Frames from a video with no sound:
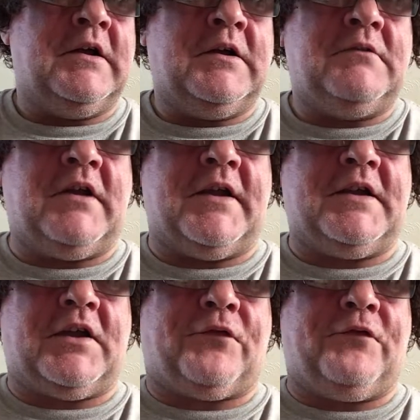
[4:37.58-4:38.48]
Right,
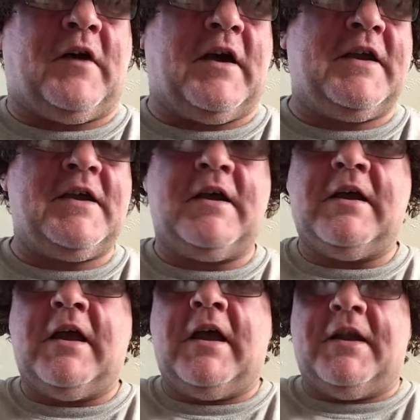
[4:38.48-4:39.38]
that's fine.
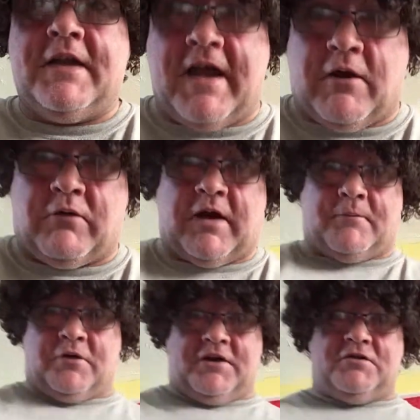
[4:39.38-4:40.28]
Now, I'm
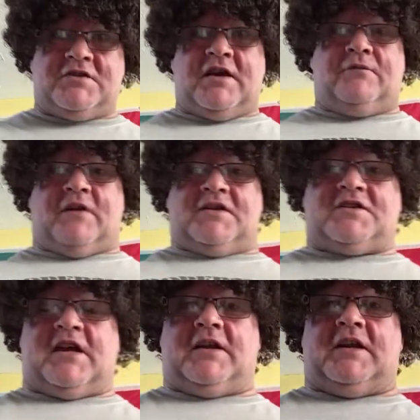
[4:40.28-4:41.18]
going to use an advanced
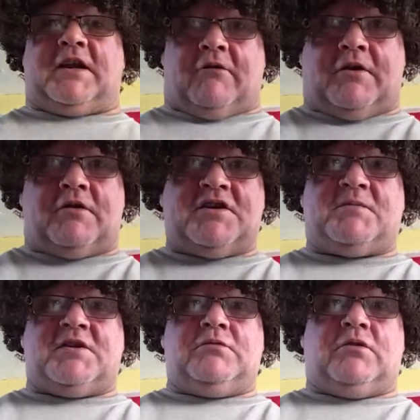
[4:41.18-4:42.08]
technique here. I don't
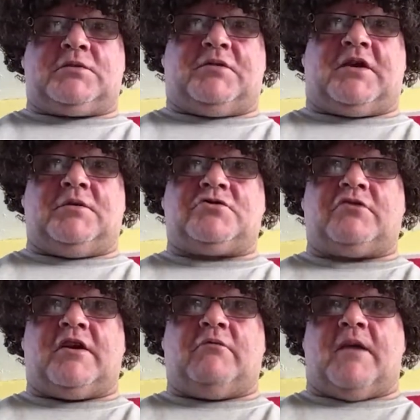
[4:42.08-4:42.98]
expect you all to pick it up
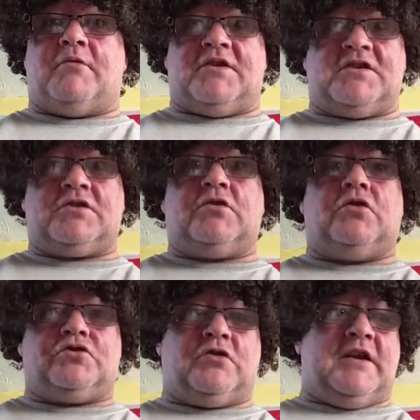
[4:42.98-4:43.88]
straight away, but this is
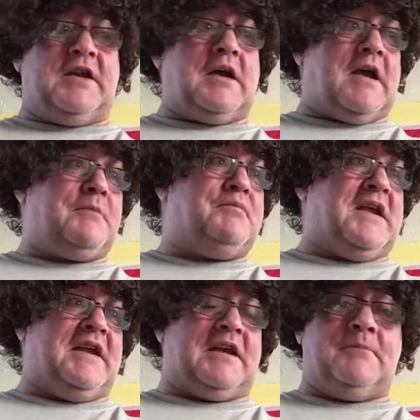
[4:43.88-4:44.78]
called drilling and
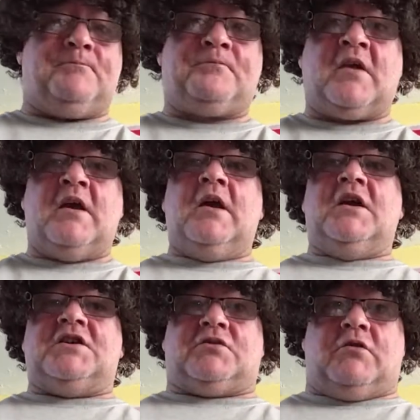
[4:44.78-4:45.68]
pinning.
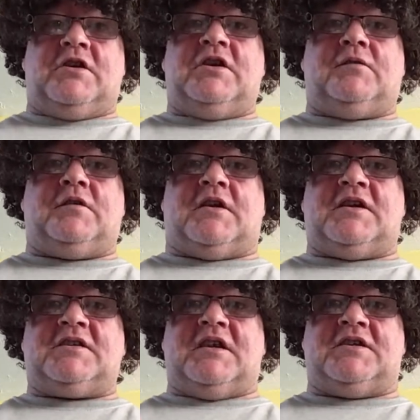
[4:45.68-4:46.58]
So what you need for
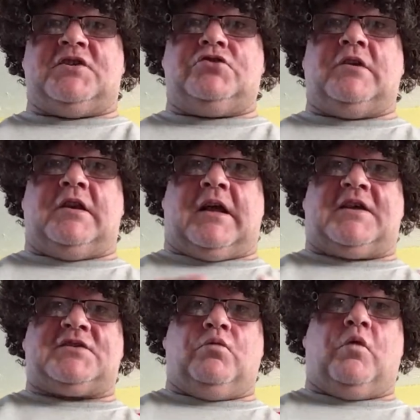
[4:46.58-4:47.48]
this is a drill
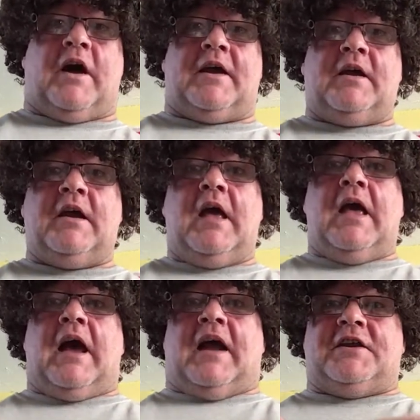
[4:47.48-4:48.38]
and some wire,
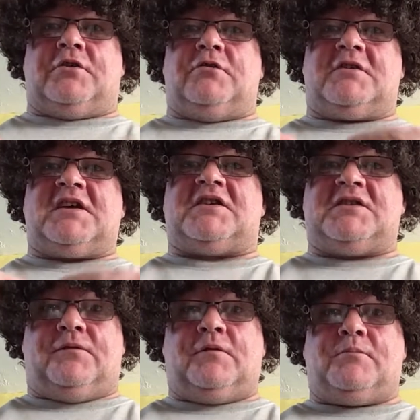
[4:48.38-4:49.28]
and you're going to attach
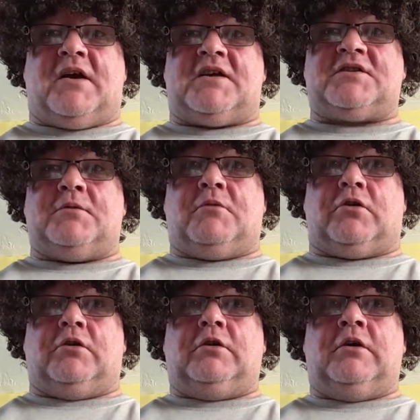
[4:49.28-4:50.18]
different parts of the
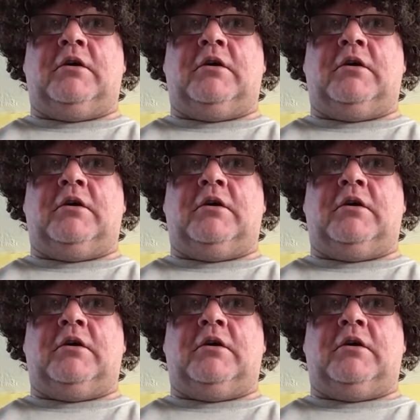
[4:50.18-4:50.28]
model,